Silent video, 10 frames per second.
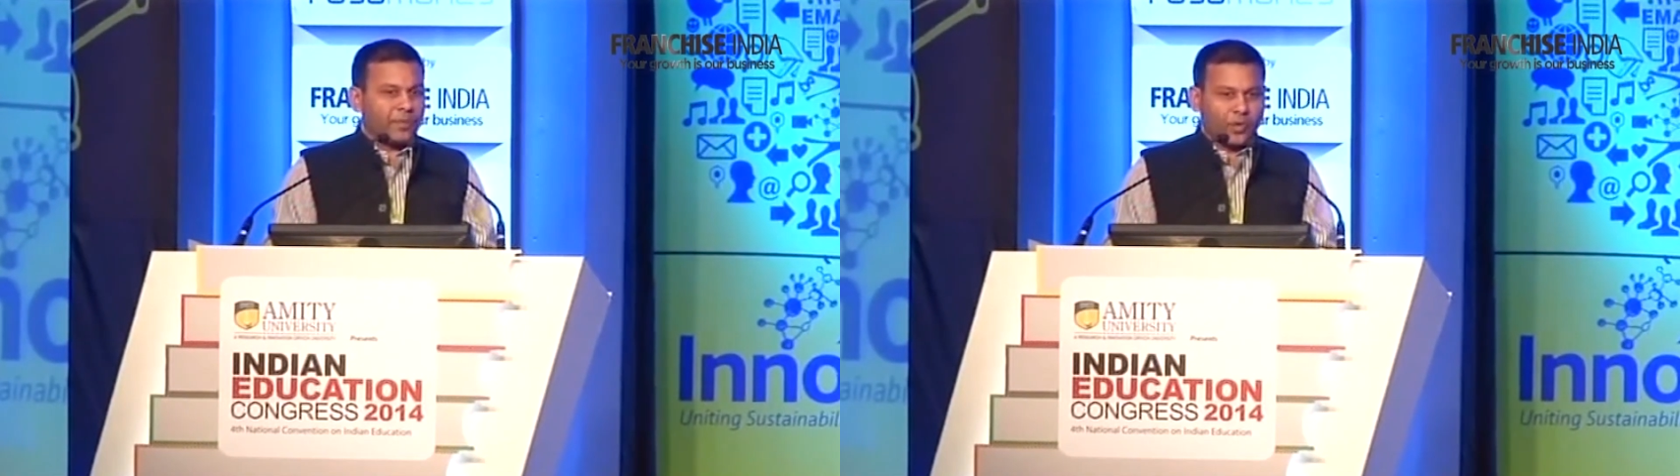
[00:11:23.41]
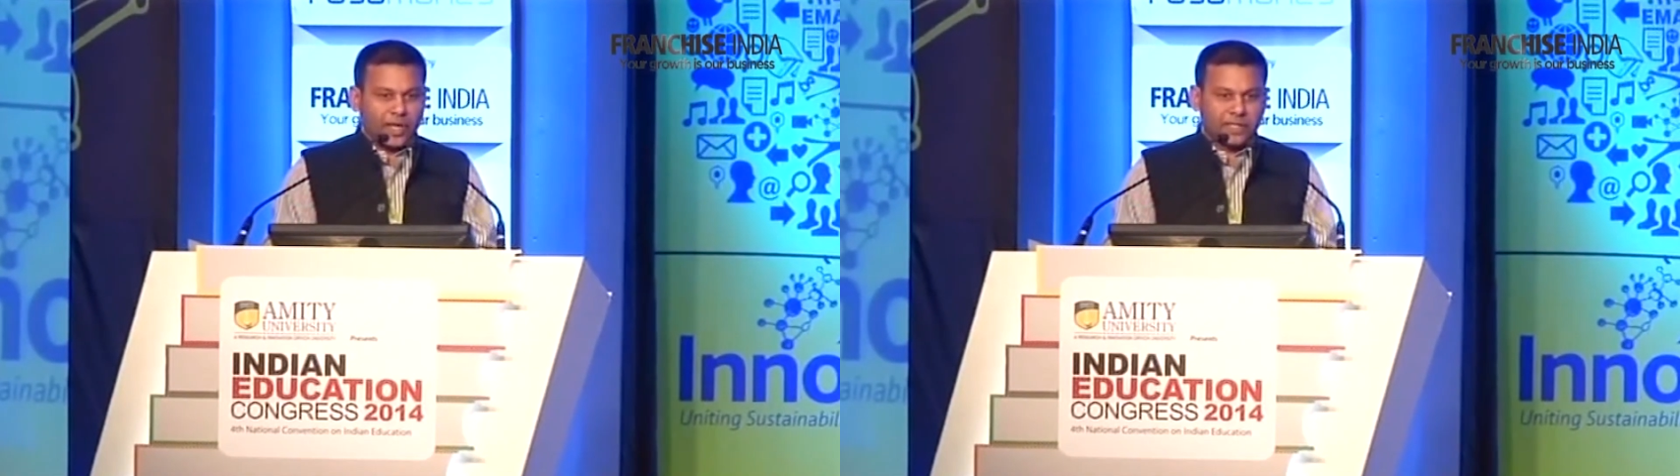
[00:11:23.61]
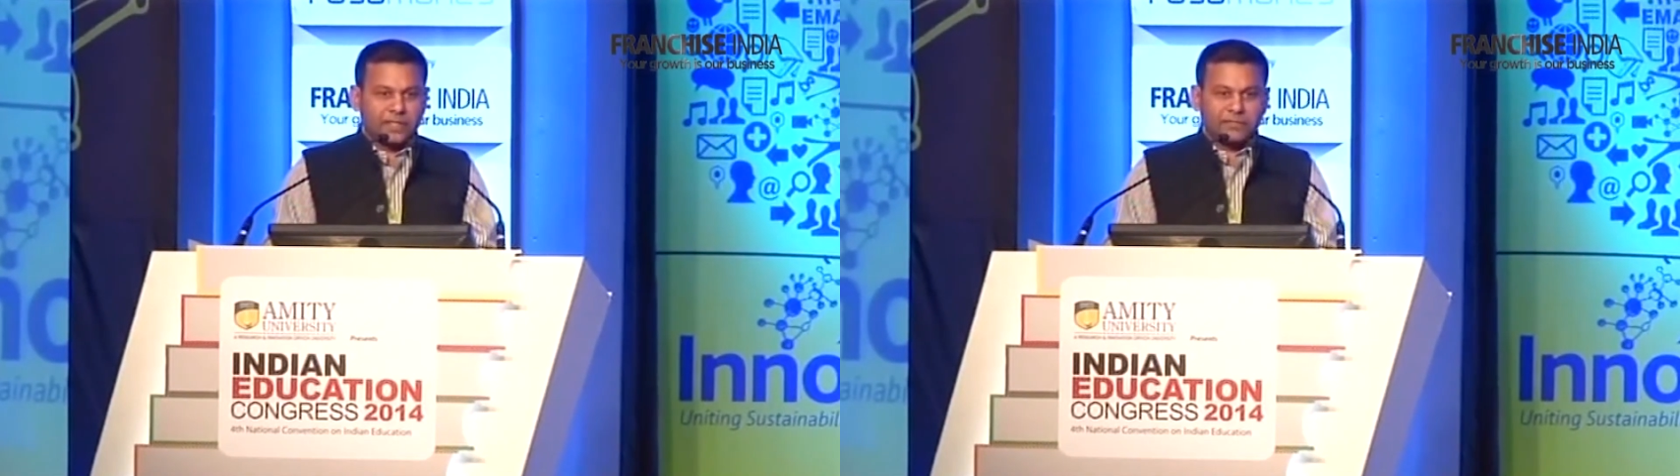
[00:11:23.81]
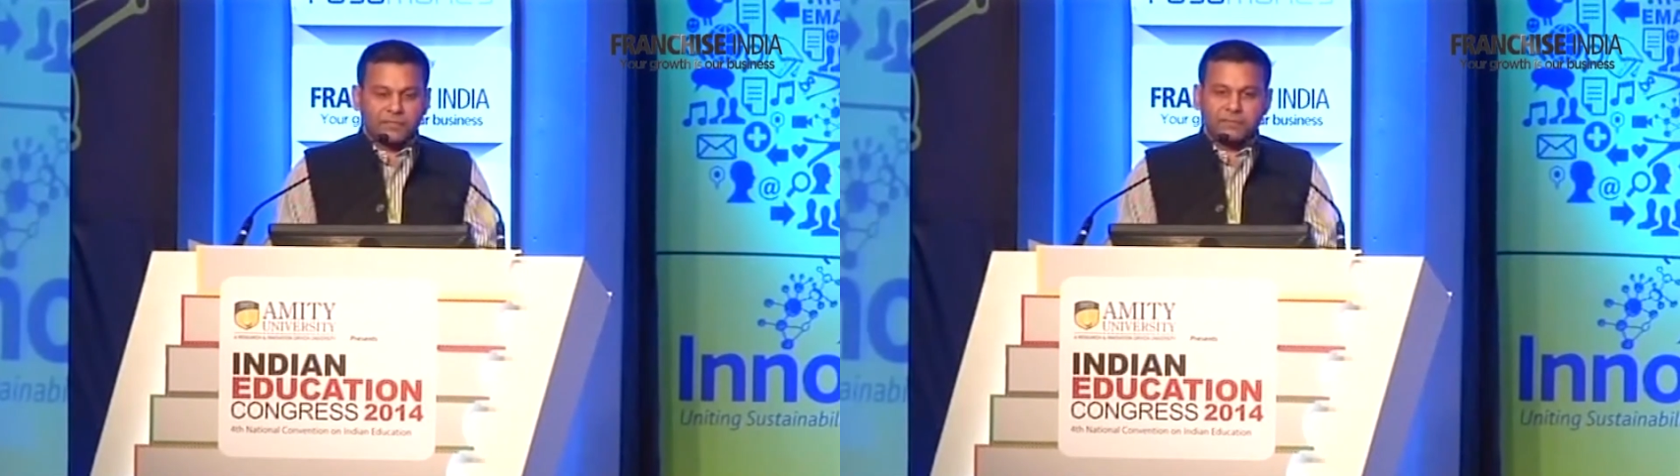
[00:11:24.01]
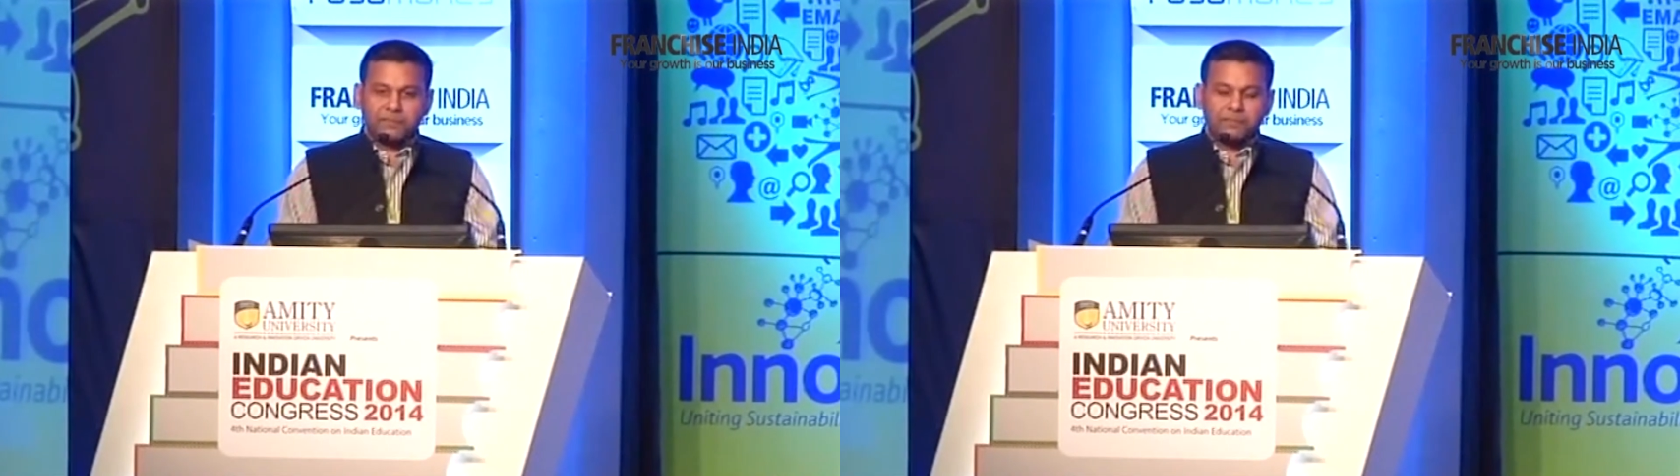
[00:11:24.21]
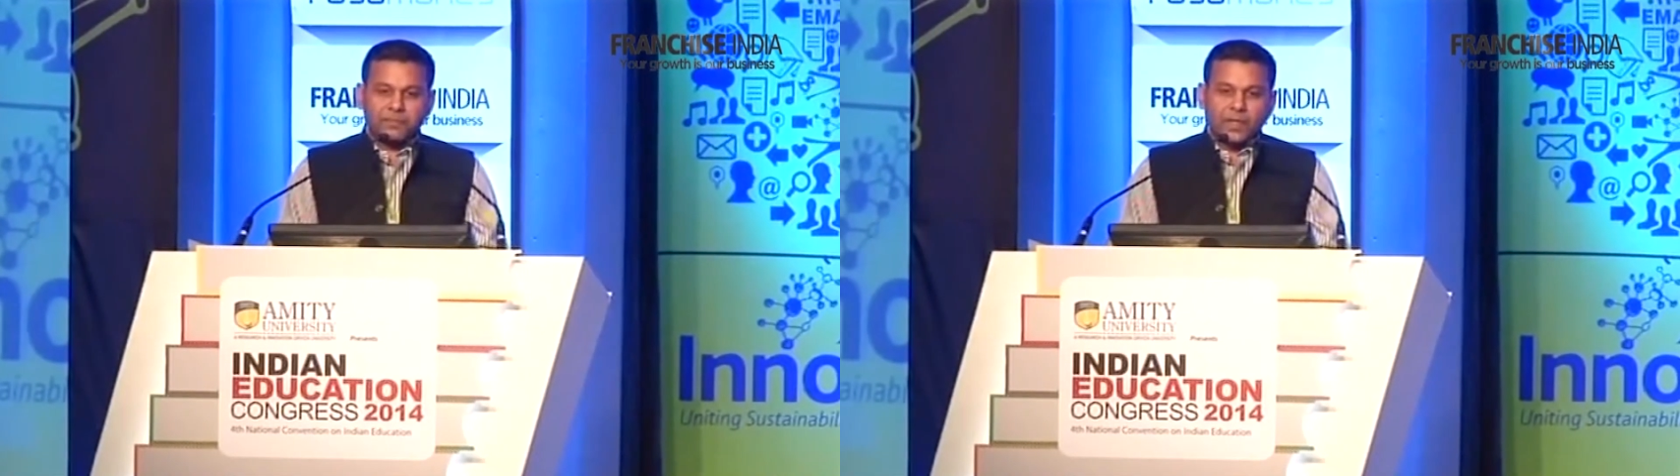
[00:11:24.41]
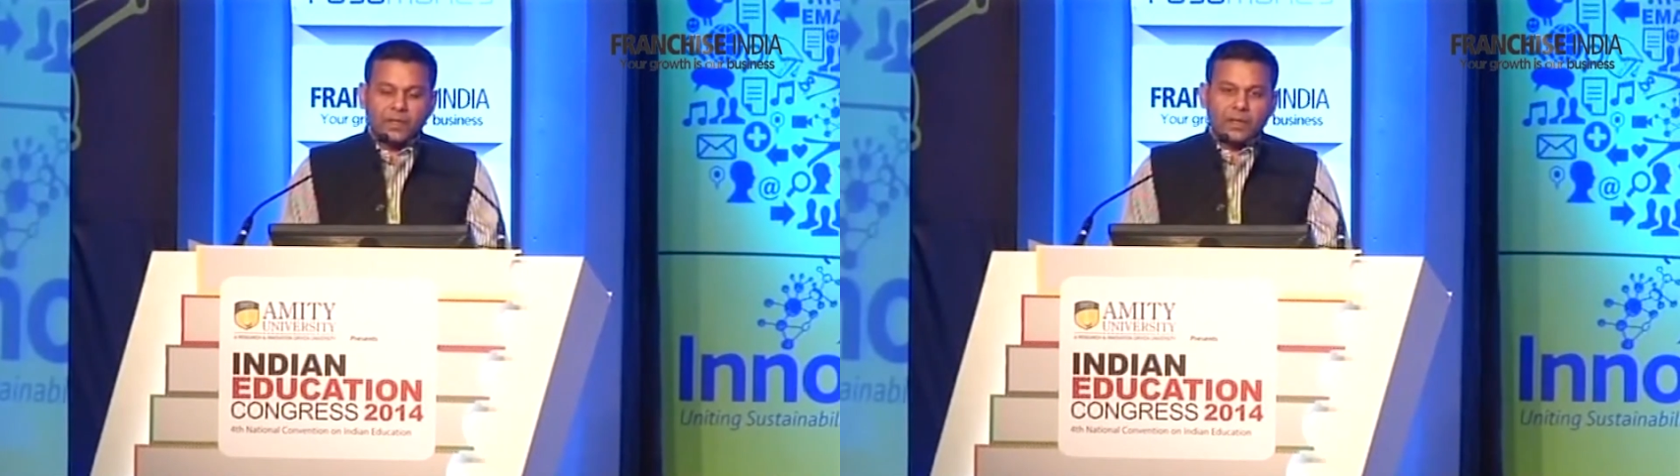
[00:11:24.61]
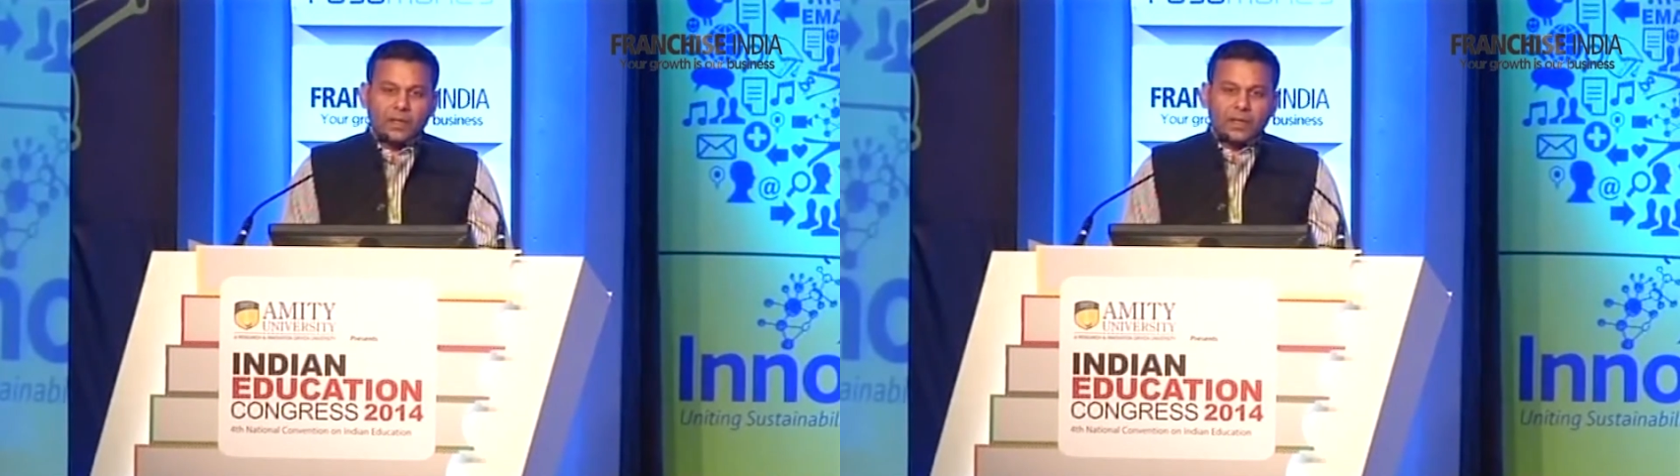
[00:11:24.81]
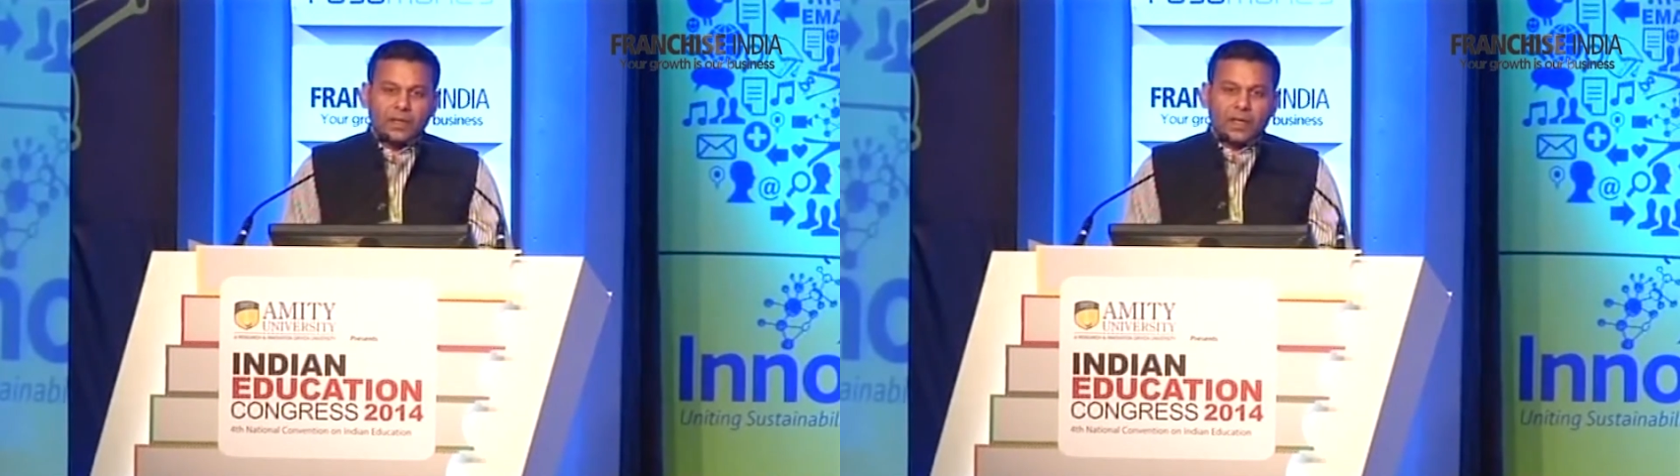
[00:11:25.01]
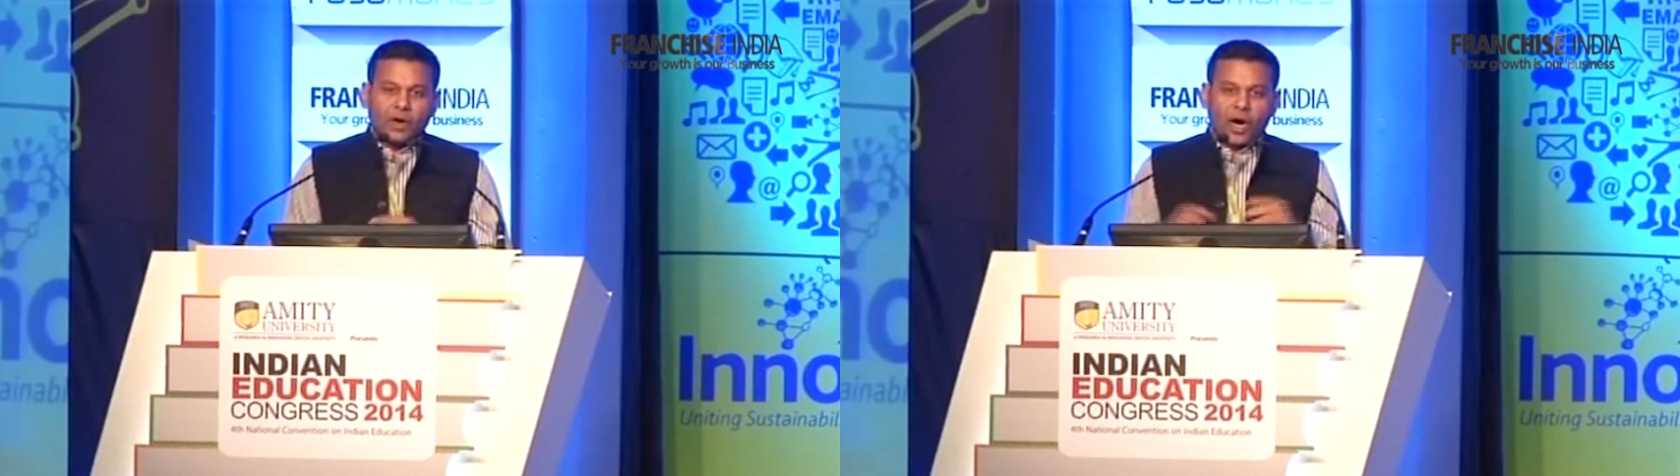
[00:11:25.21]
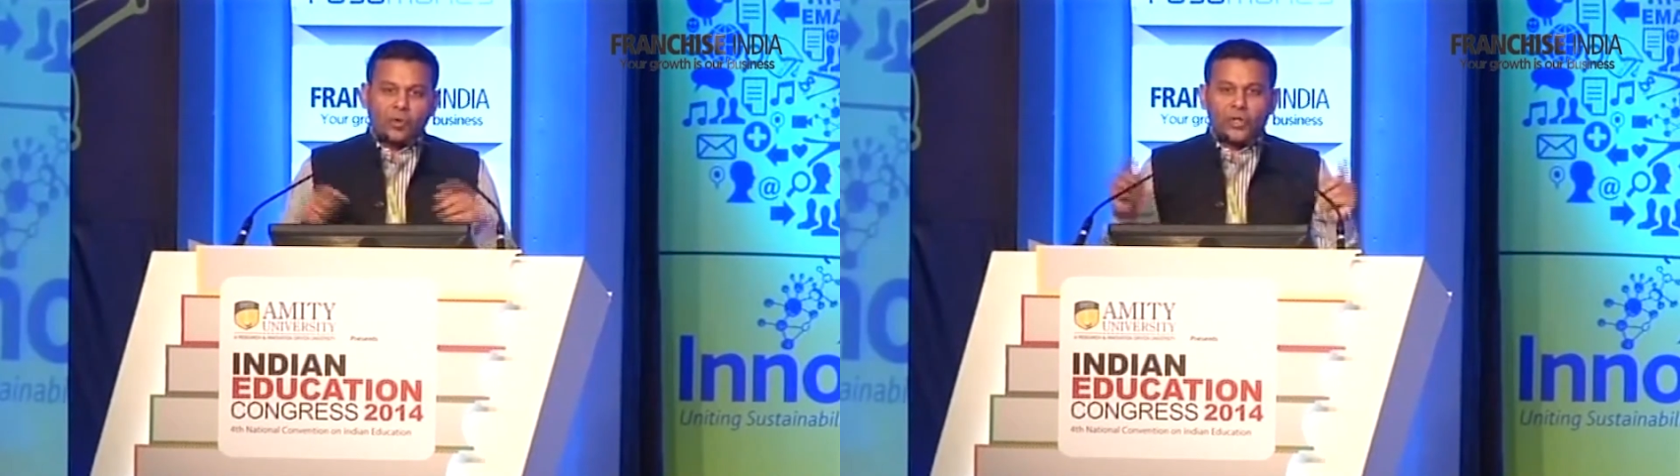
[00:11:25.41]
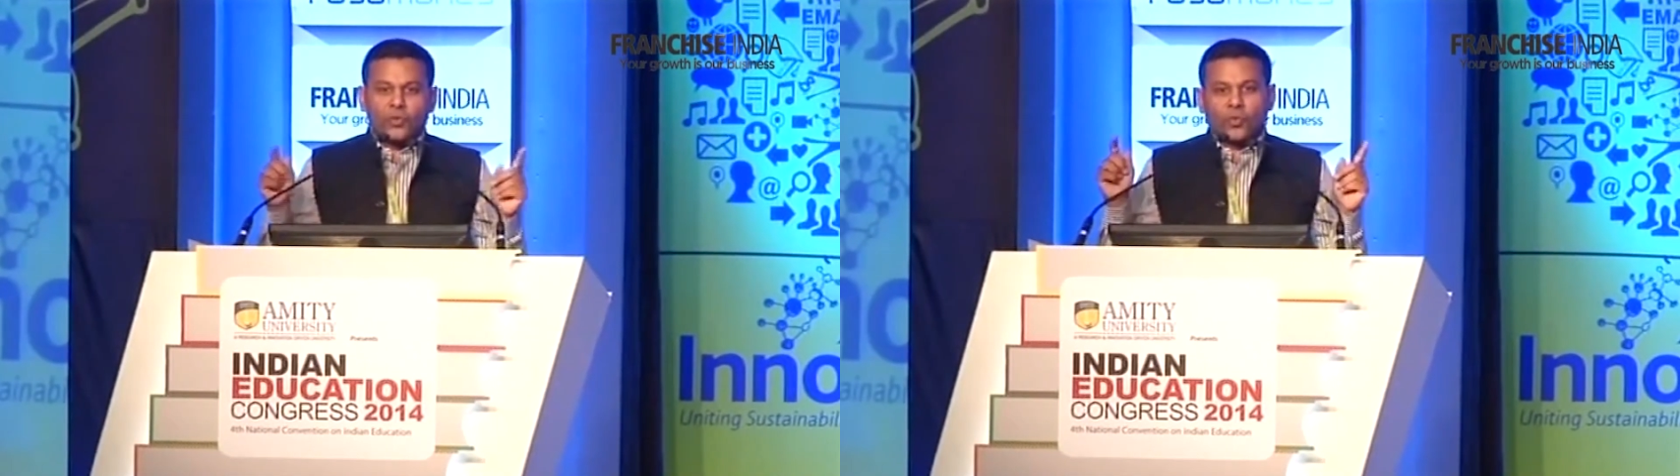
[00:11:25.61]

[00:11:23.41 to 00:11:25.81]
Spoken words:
progressive. Now, how do you